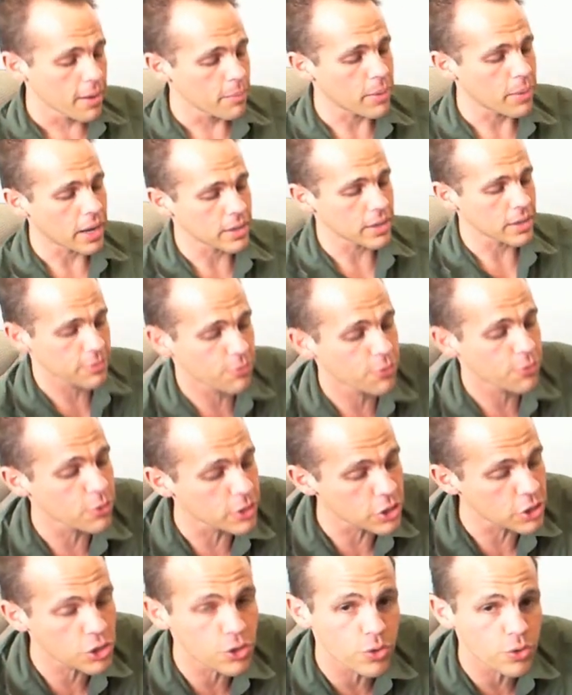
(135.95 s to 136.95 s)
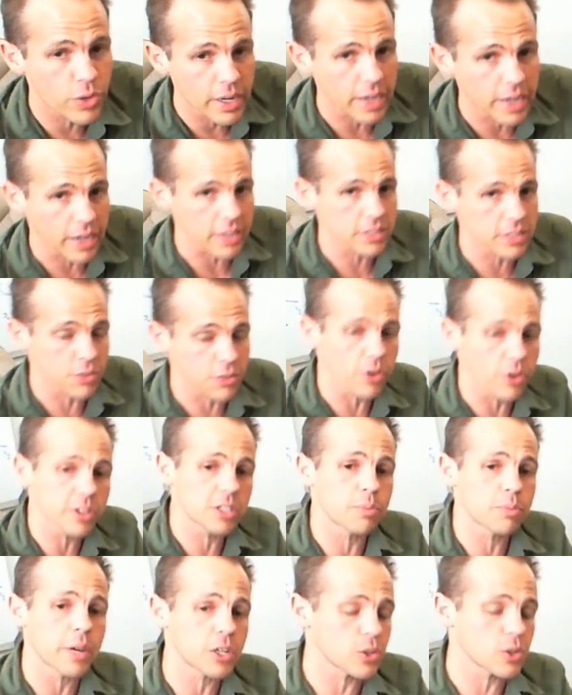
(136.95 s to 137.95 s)
But for a tree, it's a very
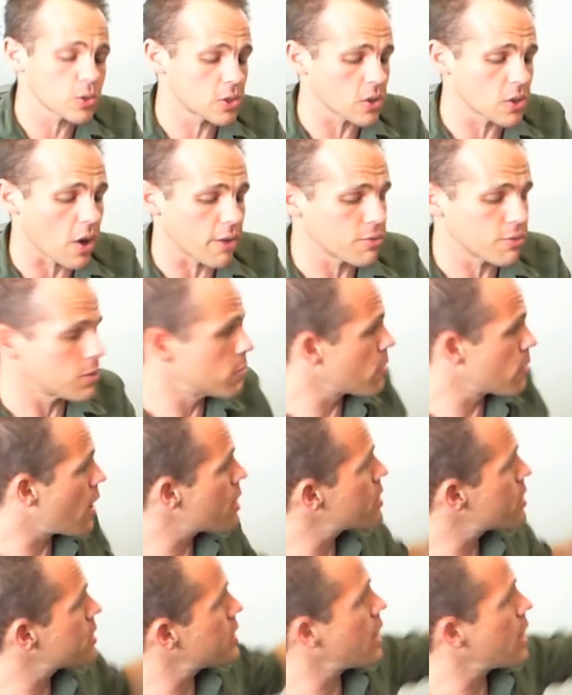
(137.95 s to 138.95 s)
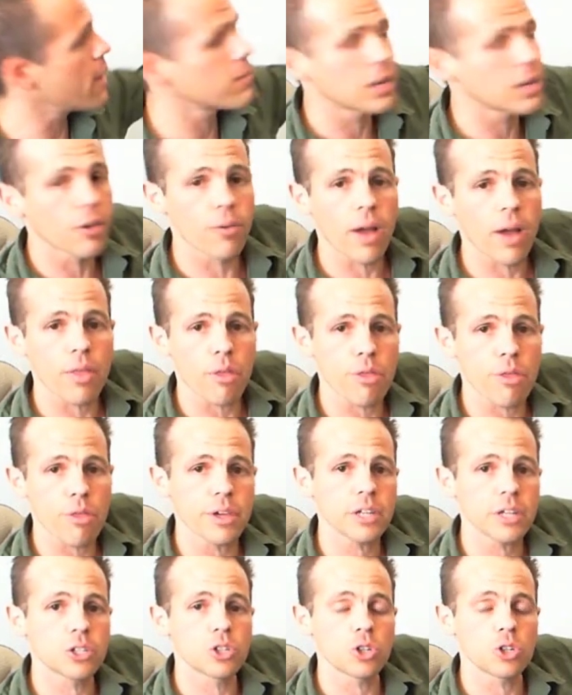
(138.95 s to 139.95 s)
special siphon. Rather than having a rather
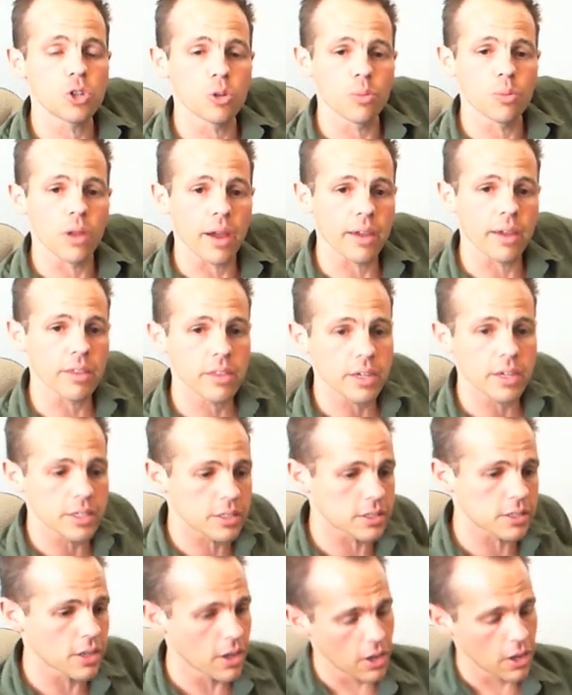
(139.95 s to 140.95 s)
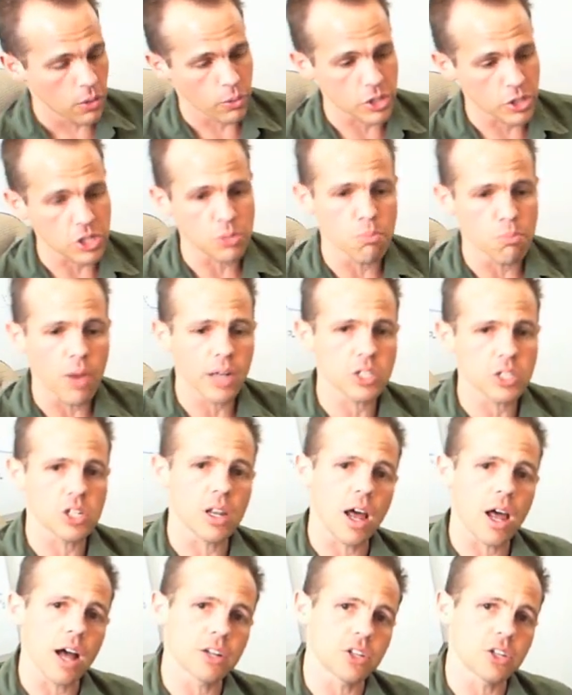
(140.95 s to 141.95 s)
thick tube like this, which is much
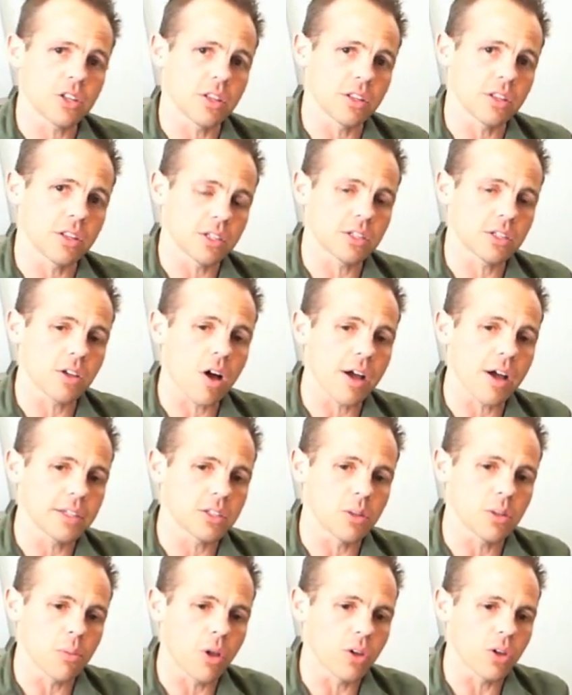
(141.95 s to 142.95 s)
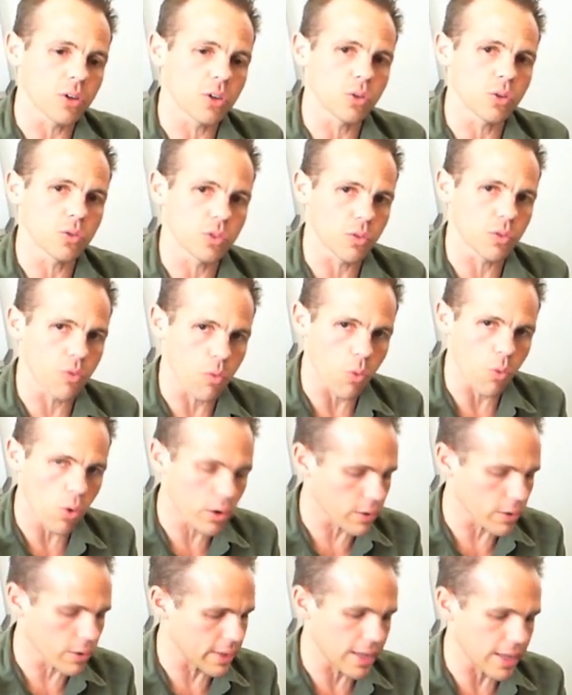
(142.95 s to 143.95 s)
larger than the size of the molecules of the
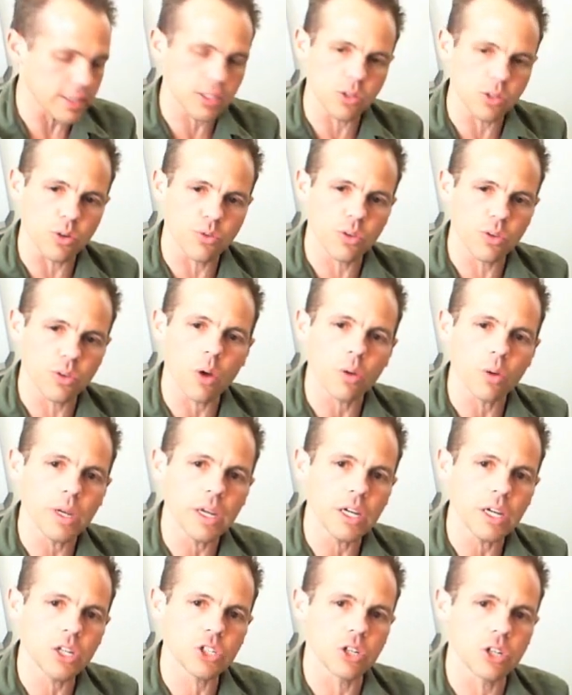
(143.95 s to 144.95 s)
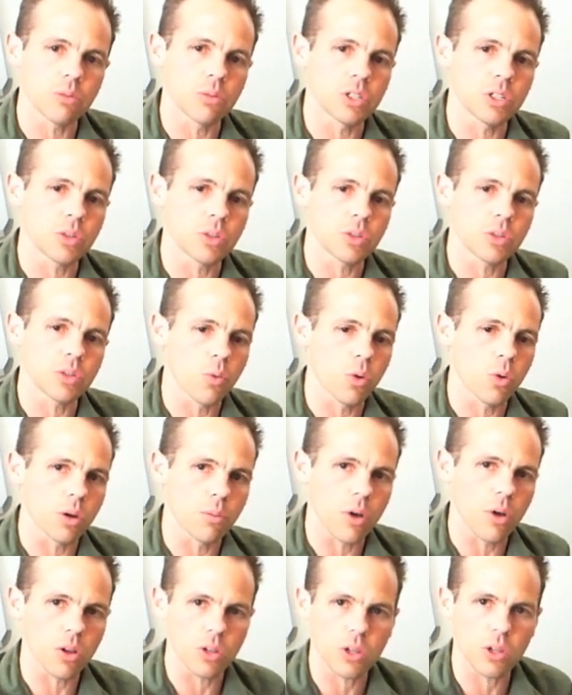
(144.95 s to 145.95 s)
water, and that sort of cohesion between the
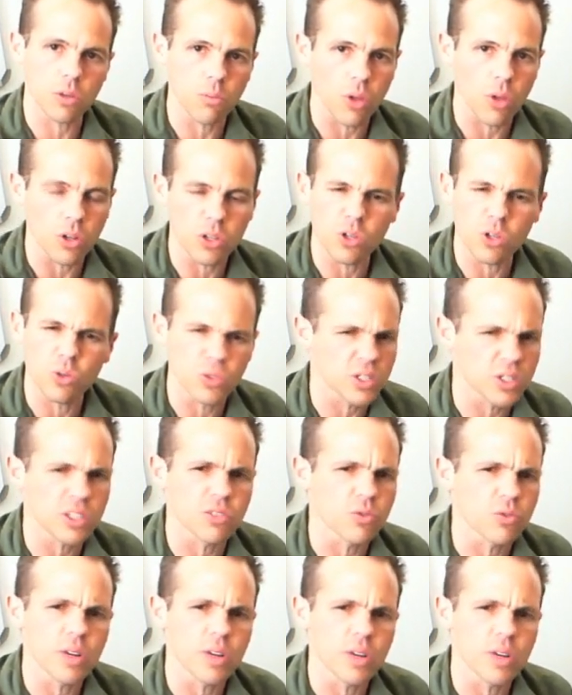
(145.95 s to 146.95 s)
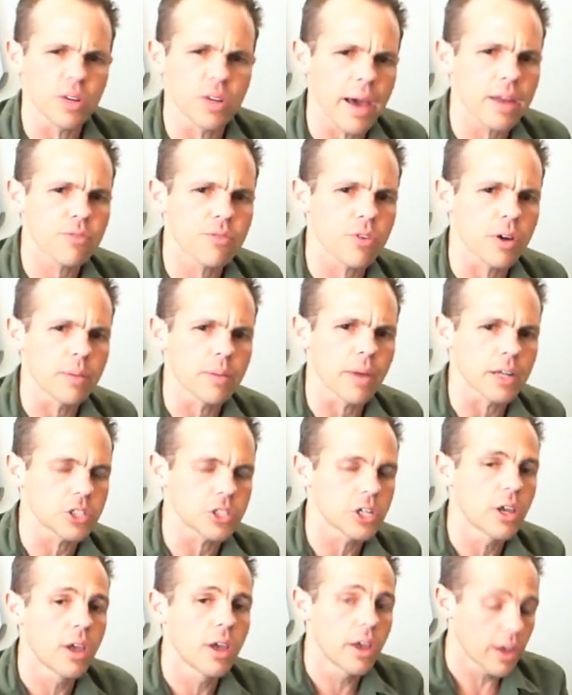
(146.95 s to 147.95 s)
water mo molecules doesn't really matter very much.